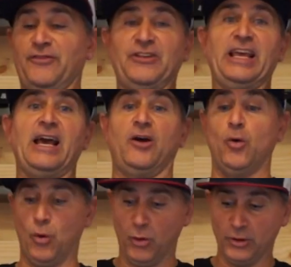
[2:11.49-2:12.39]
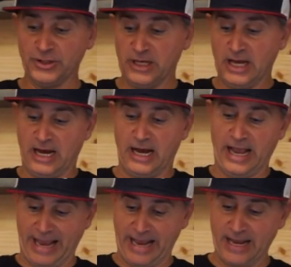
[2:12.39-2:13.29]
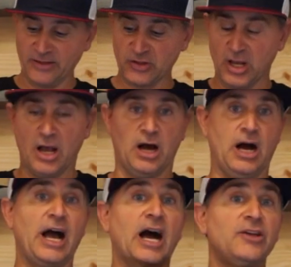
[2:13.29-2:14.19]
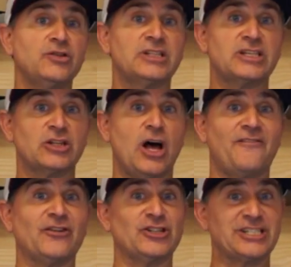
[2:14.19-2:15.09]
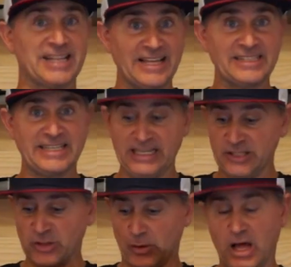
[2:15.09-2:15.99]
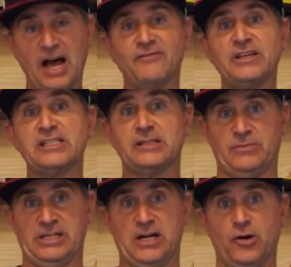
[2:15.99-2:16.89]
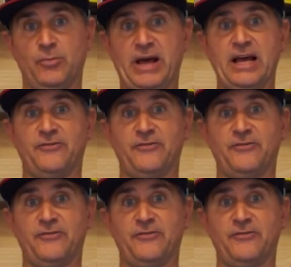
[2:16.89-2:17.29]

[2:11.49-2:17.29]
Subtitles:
If you get cold hands, I use this a lot for sled skiing, so I'll have this in my tunnel bag.